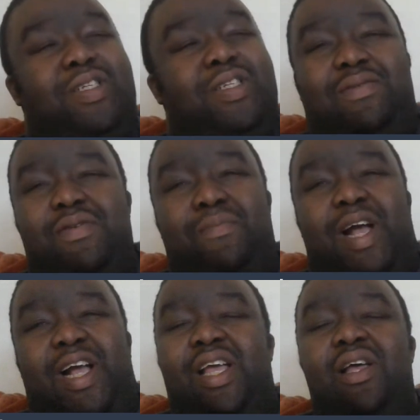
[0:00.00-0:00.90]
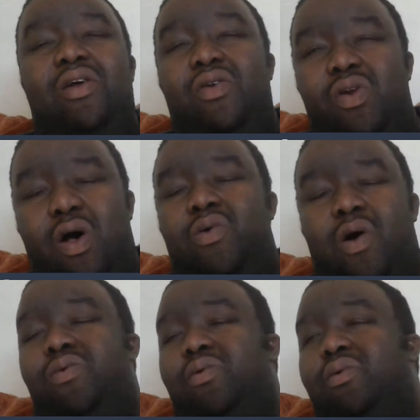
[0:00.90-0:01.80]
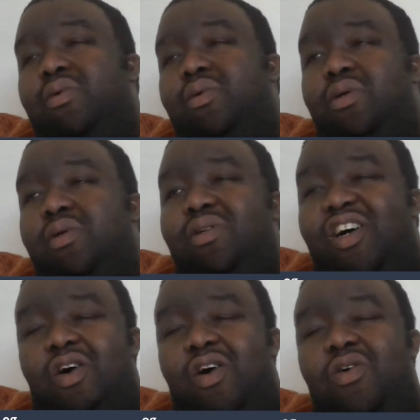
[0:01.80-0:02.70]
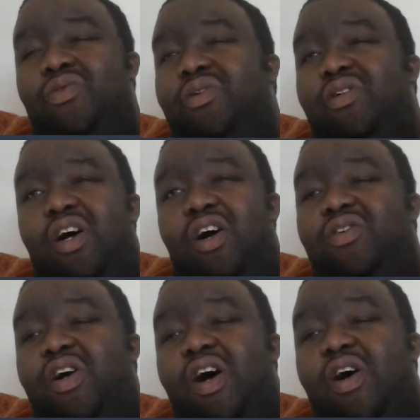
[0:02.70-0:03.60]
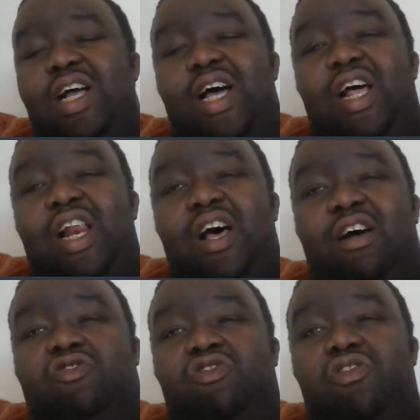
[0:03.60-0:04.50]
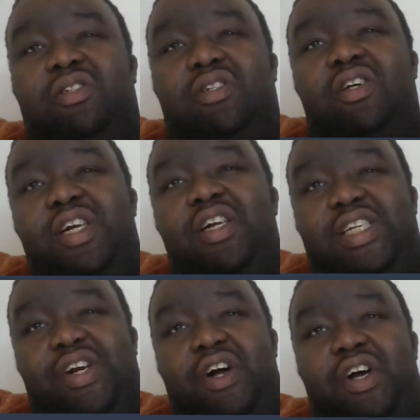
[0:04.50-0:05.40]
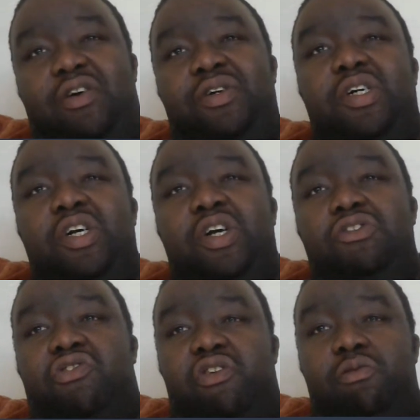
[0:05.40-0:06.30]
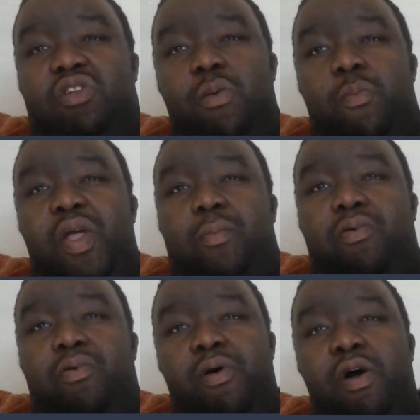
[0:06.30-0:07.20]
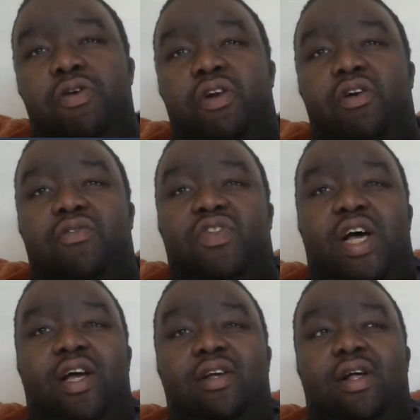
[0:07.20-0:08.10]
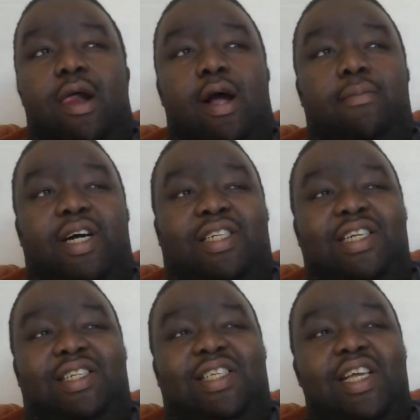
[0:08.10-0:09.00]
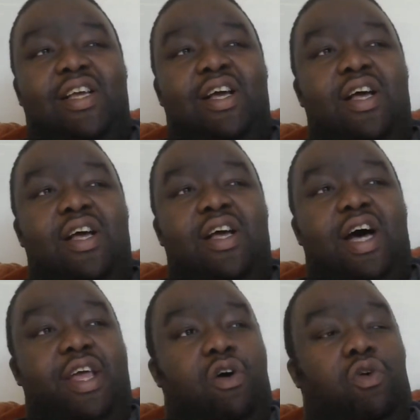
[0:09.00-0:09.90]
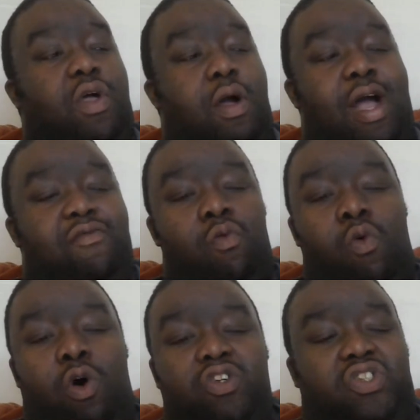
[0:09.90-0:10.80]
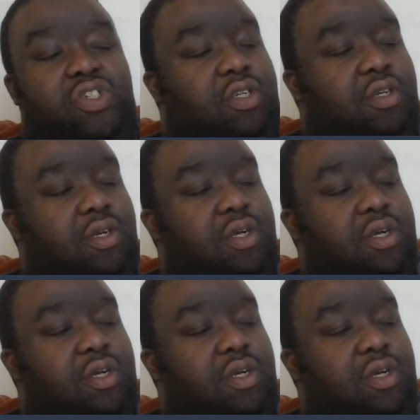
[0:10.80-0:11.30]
I love Troops because I know Troops is a big proponent of that. I did see. Although I haven't watched the video yet, I did see the